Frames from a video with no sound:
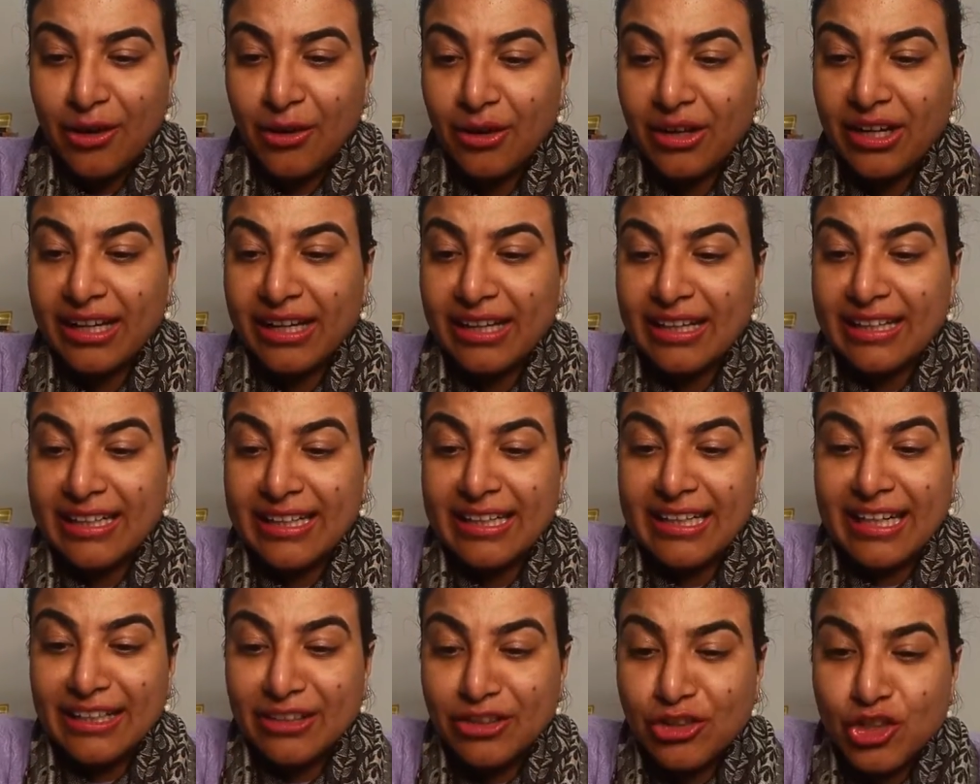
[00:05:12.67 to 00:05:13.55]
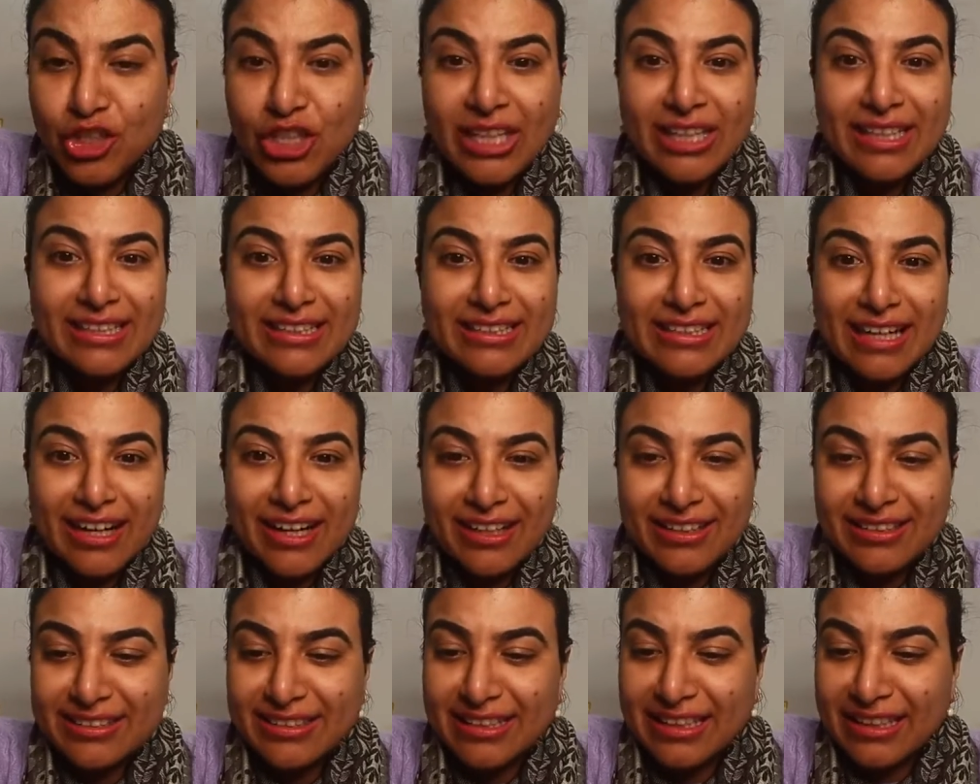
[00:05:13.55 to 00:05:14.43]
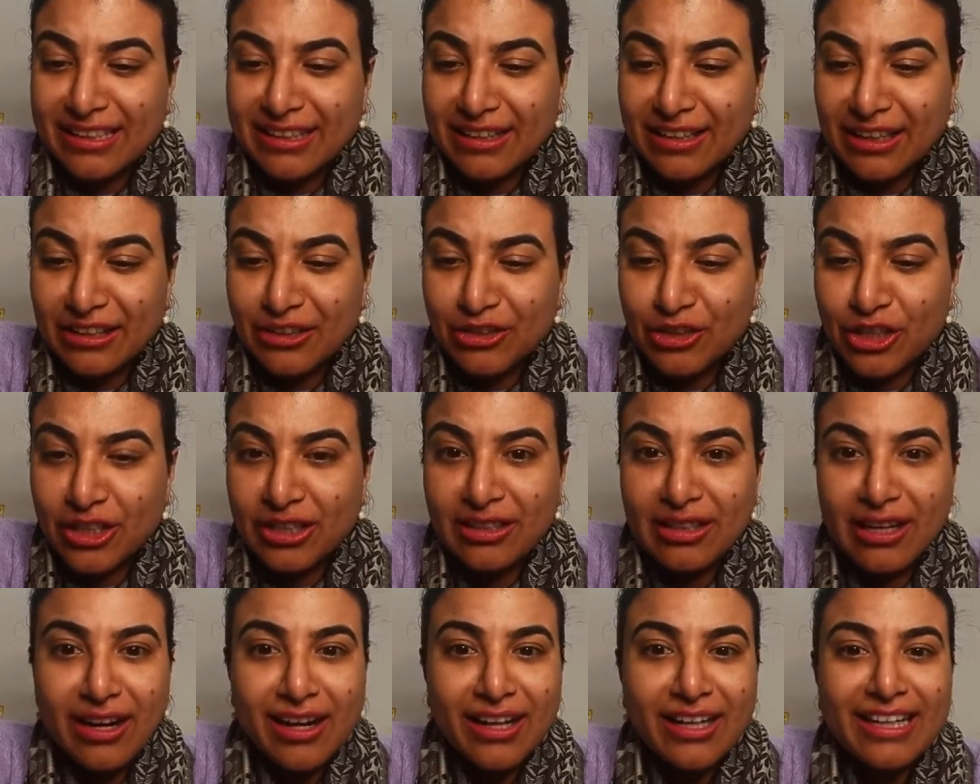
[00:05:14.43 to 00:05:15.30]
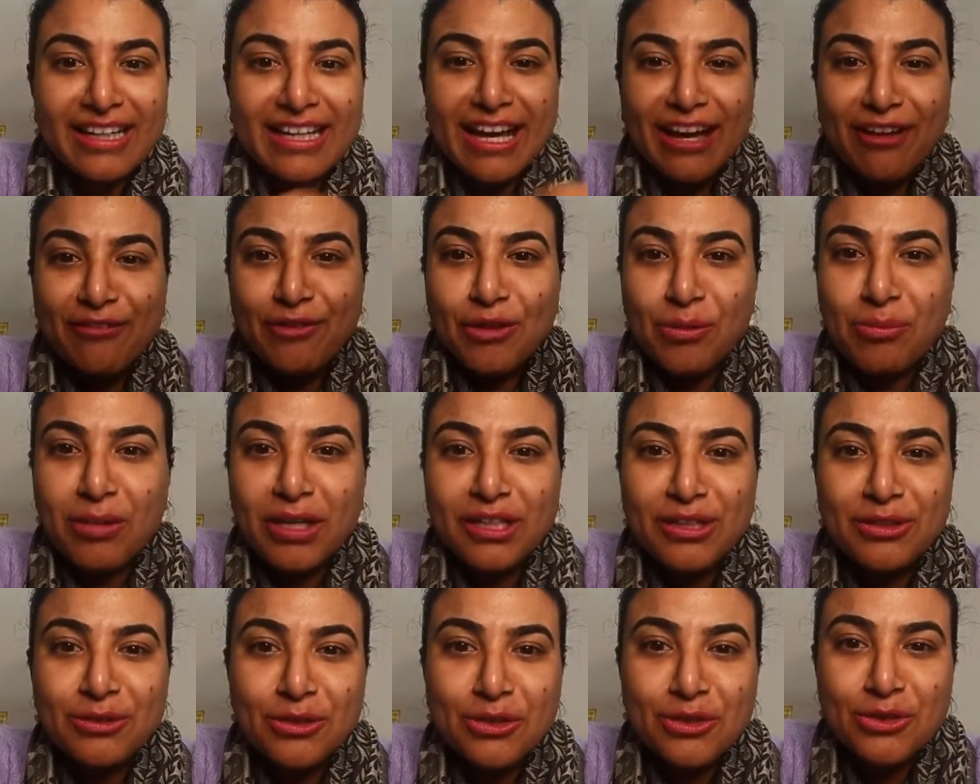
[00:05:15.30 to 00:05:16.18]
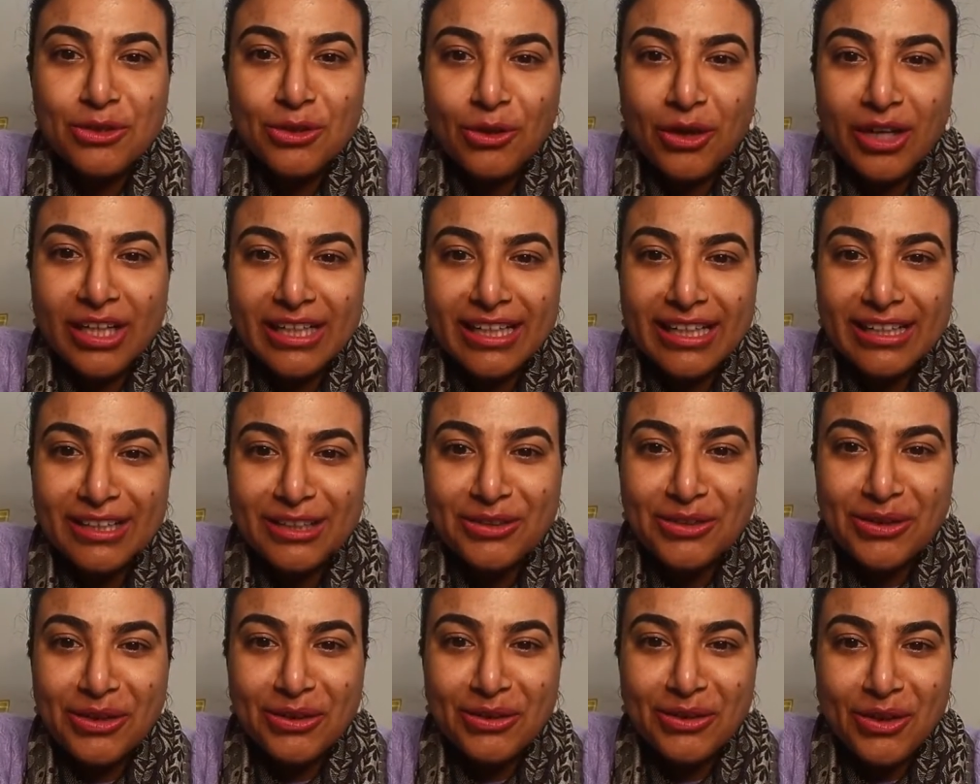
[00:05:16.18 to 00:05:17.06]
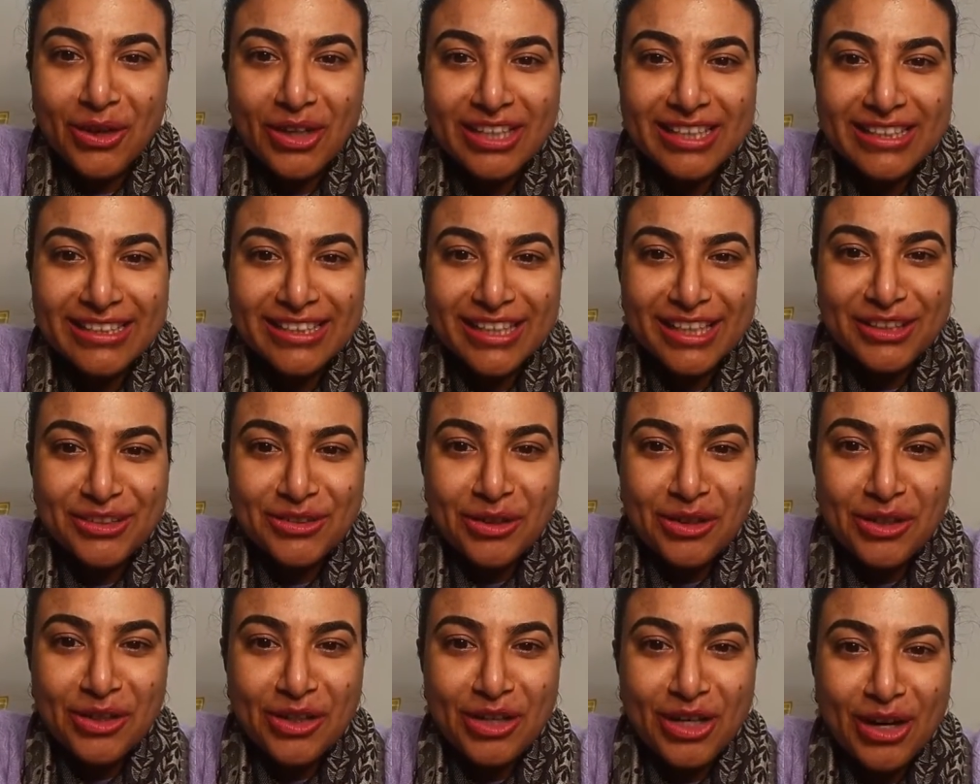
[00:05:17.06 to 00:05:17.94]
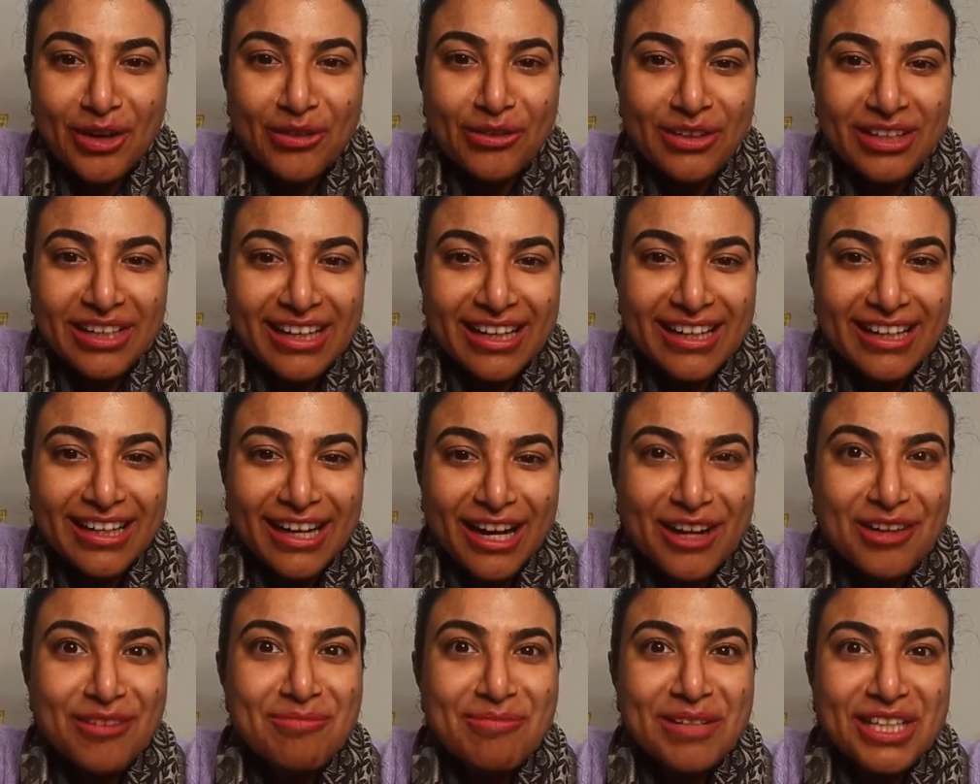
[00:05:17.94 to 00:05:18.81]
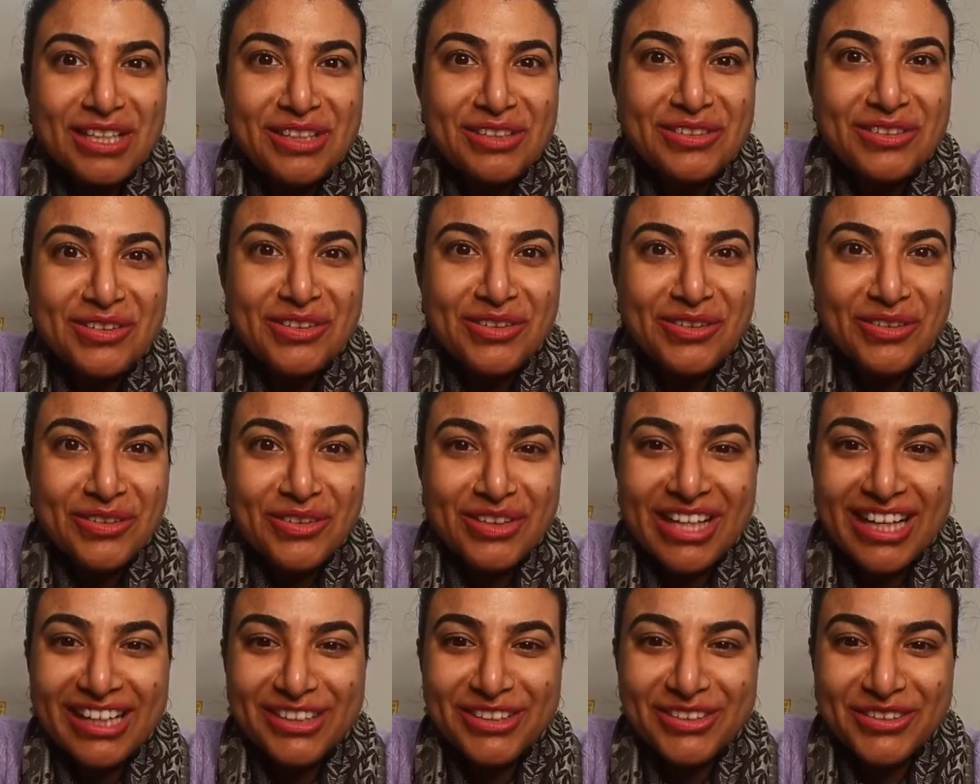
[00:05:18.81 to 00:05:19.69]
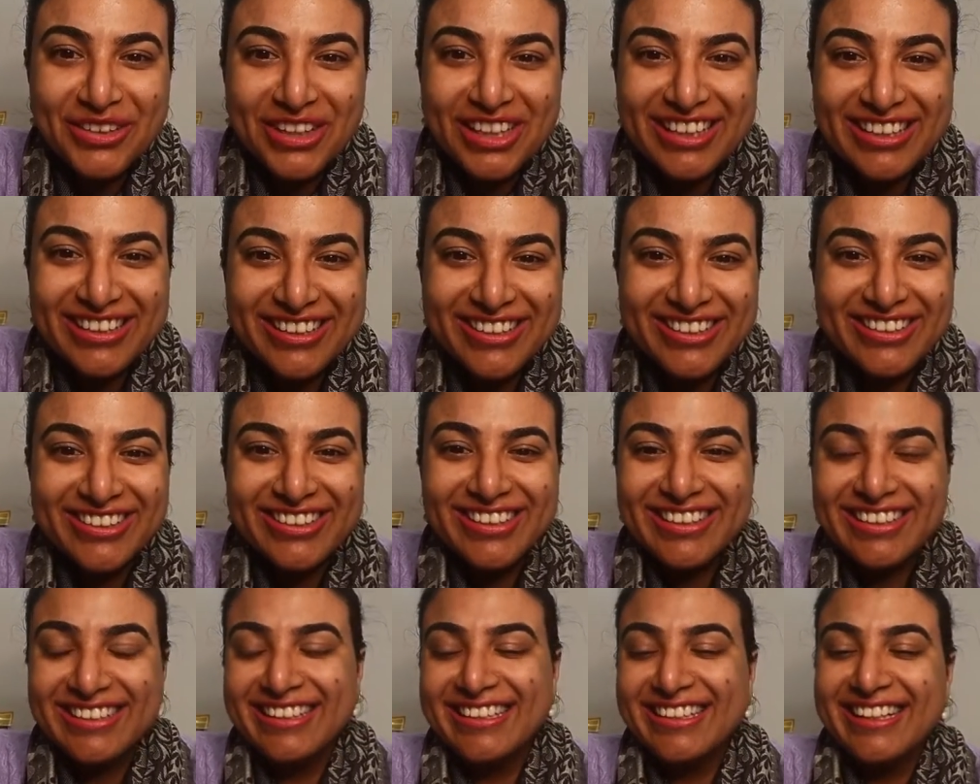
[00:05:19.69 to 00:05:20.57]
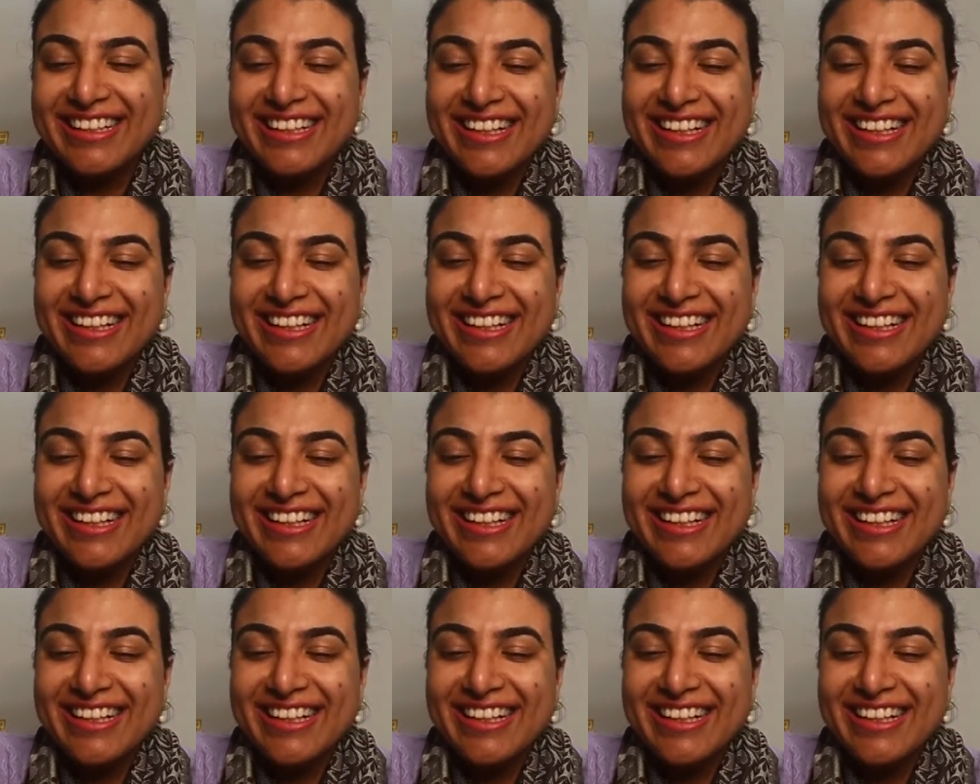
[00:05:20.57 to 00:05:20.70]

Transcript: Okay, Kanchan is asking, Kanchan Dhar, and everybody who's joining, do acknowledge that you're around. Allow me to know that you are here.